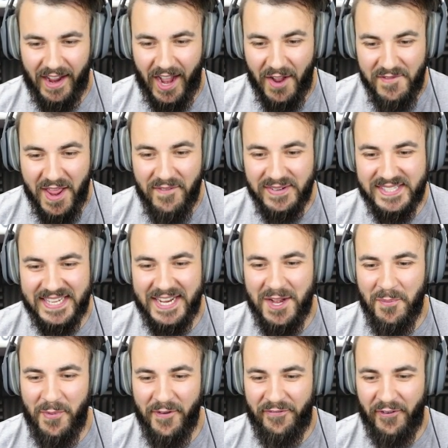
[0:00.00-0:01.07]
I've never seen
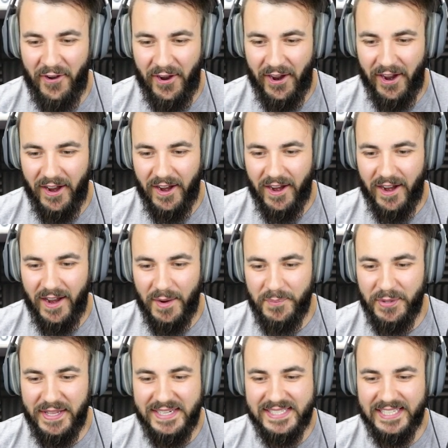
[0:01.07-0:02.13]
them before.
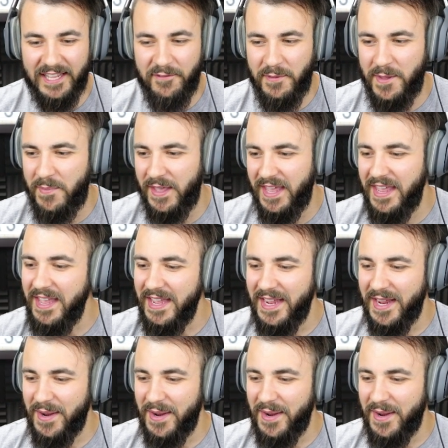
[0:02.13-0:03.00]
Please leave me be.